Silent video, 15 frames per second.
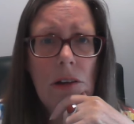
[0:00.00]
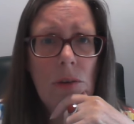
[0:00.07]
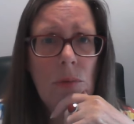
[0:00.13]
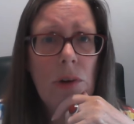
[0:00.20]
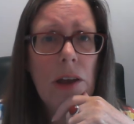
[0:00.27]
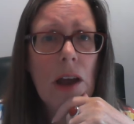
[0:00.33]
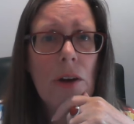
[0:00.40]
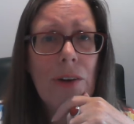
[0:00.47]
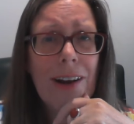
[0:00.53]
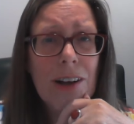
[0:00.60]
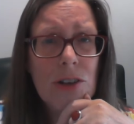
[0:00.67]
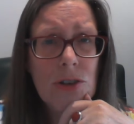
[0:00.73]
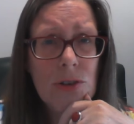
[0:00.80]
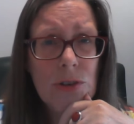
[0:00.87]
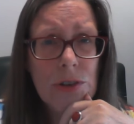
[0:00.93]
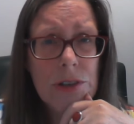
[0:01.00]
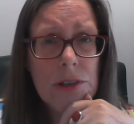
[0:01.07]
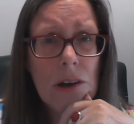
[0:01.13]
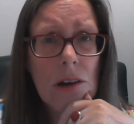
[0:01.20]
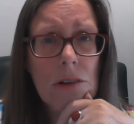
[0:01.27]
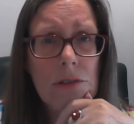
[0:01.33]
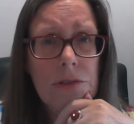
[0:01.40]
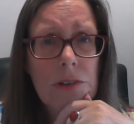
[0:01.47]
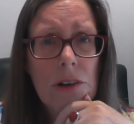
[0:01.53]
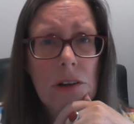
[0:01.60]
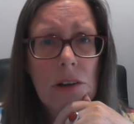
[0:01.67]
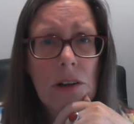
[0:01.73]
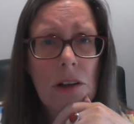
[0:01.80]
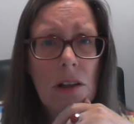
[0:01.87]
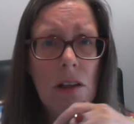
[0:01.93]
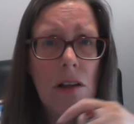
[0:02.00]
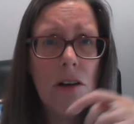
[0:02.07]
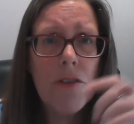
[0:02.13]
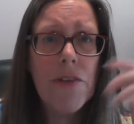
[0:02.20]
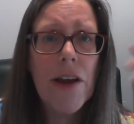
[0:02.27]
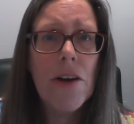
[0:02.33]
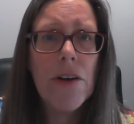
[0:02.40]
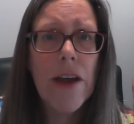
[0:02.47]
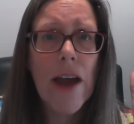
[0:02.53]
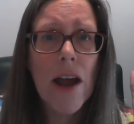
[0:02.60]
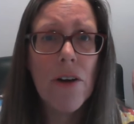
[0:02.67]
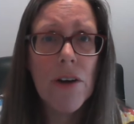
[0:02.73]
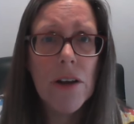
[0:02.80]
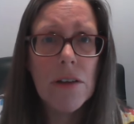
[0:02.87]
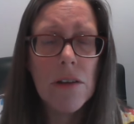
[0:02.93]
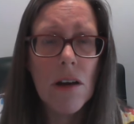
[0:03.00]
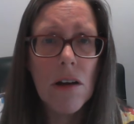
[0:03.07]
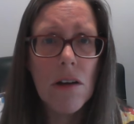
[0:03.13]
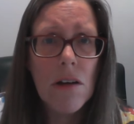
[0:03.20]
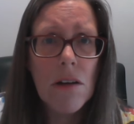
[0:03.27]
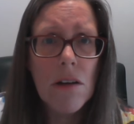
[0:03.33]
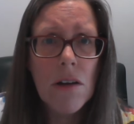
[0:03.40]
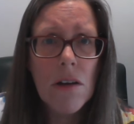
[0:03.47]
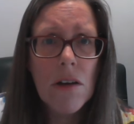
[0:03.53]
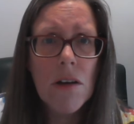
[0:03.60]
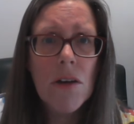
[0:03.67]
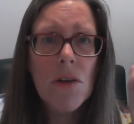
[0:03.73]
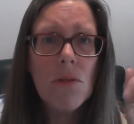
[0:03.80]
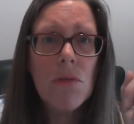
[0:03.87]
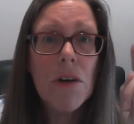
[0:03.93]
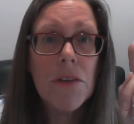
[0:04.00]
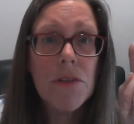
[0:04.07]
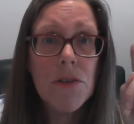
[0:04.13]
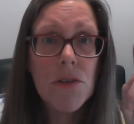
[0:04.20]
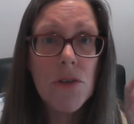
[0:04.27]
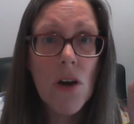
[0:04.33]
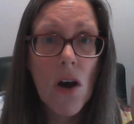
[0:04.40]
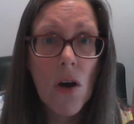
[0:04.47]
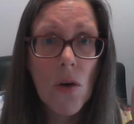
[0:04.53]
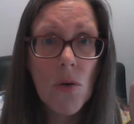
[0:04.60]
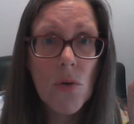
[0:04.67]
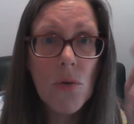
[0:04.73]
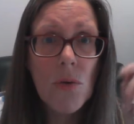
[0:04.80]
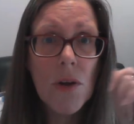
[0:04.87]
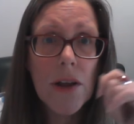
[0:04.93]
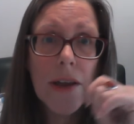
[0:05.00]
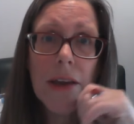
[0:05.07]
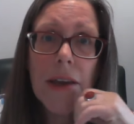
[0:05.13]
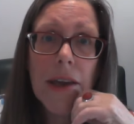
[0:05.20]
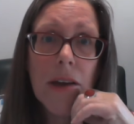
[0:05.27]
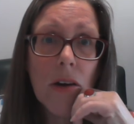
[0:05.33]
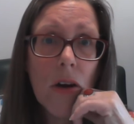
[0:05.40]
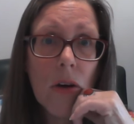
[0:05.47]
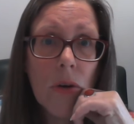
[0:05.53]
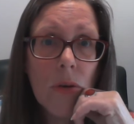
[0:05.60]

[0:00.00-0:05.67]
We are our true self of our character with no ego.